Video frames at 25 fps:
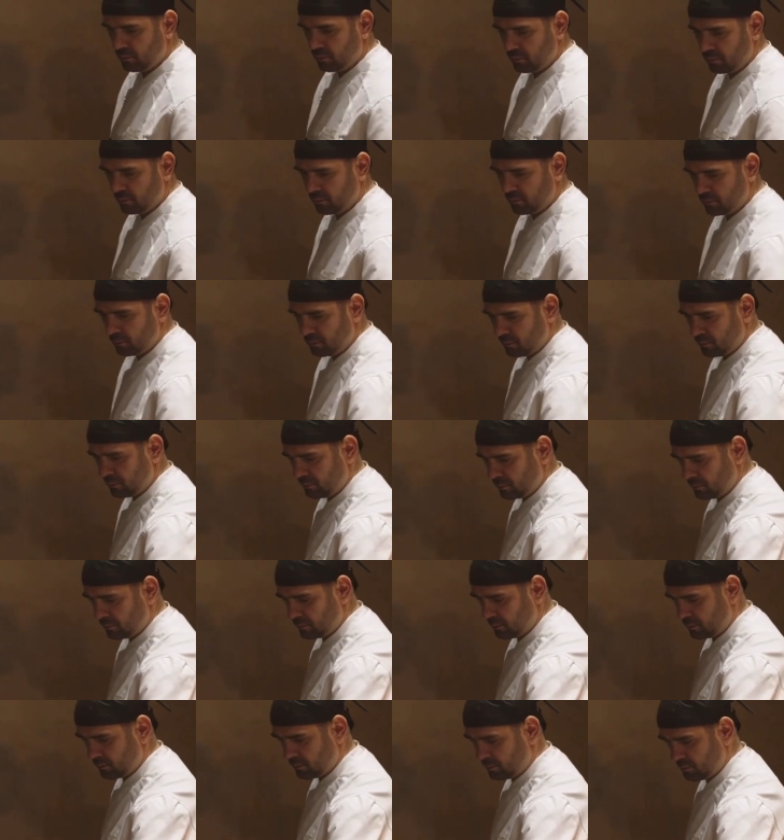gonna
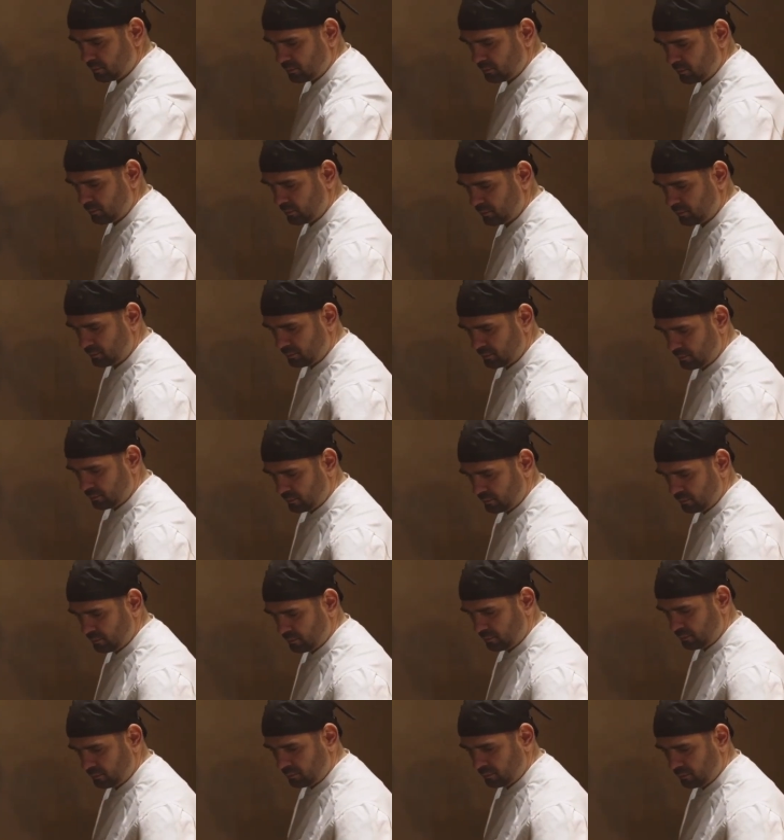define Christmas
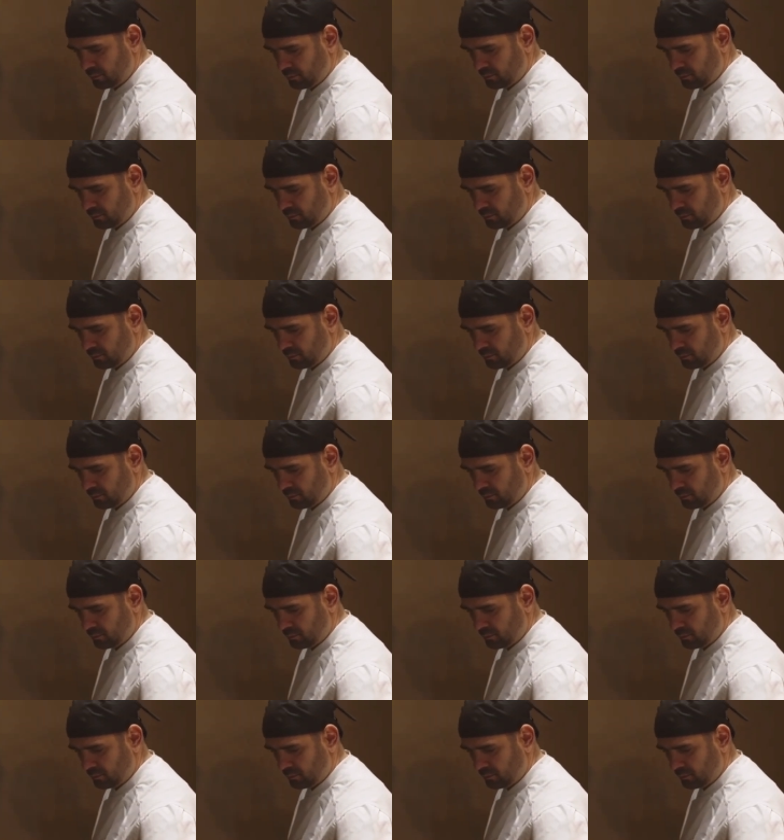for you.